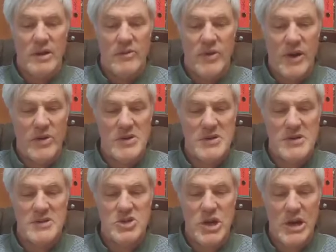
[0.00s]

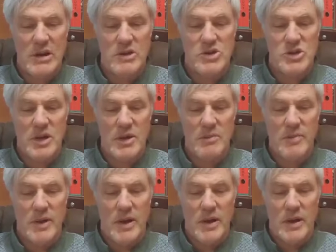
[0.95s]
Pharisees challenged him.
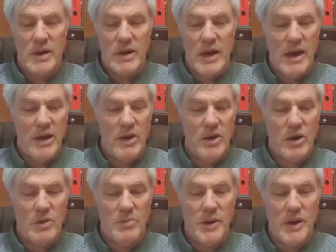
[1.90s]
"Here you
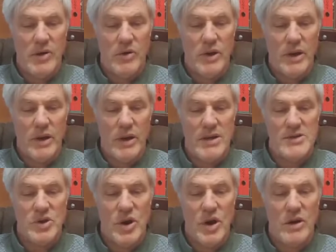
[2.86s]
are appearing as
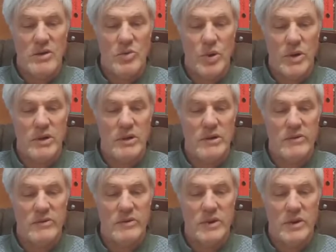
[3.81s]
your own
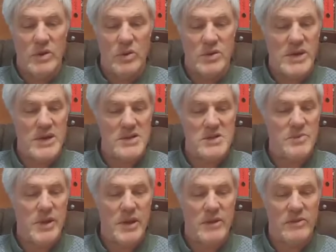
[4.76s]
witness. Your
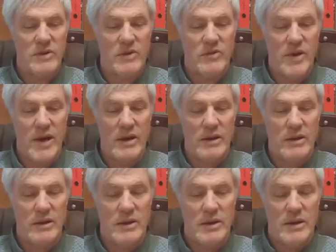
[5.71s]
testimony is not valid."